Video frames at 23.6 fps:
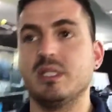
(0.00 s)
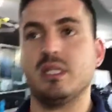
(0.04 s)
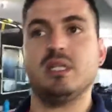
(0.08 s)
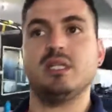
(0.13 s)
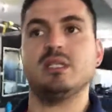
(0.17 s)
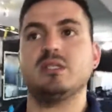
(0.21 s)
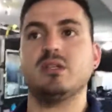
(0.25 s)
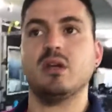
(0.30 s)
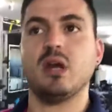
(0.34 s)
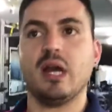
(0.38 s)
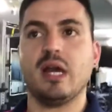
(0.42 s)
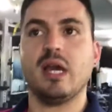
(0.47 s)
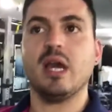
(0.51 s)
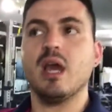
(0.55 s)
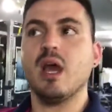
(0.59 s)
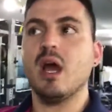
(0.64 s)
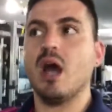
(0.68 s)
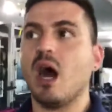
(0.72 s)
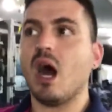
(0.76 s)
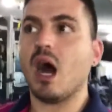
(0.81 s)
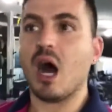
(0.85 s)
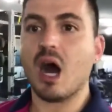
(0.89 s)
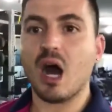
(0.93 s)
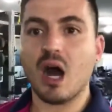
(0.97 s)
And it's like,
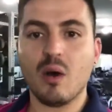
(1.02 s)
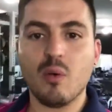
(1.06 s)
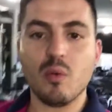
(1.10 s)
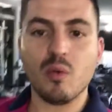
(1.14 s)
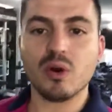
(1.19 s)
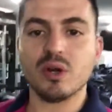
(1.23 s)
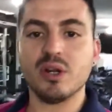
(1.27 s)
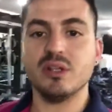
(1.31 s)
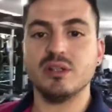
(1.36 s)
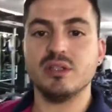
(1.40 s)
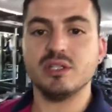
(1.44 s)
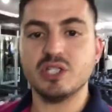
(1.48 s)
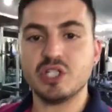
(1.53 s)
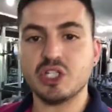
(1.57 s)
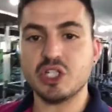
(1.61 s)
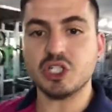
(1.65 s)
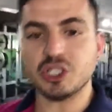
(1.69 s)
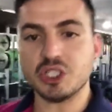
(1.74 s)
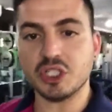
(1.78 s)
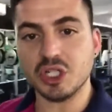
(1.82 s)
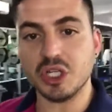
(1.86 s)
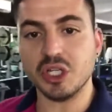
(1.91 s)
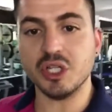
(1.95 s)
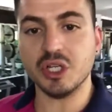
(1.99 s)
I wanted this
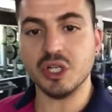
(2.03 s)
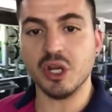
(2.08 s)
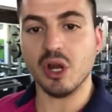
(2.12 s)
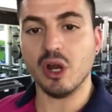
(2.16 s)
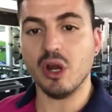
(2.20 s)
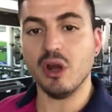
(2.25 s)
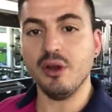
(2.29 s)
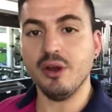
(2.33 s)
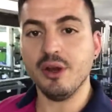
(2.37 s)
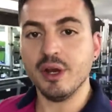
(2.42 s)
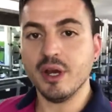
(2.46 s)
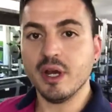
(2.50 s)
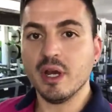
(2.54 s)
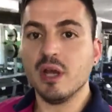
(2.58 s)
studio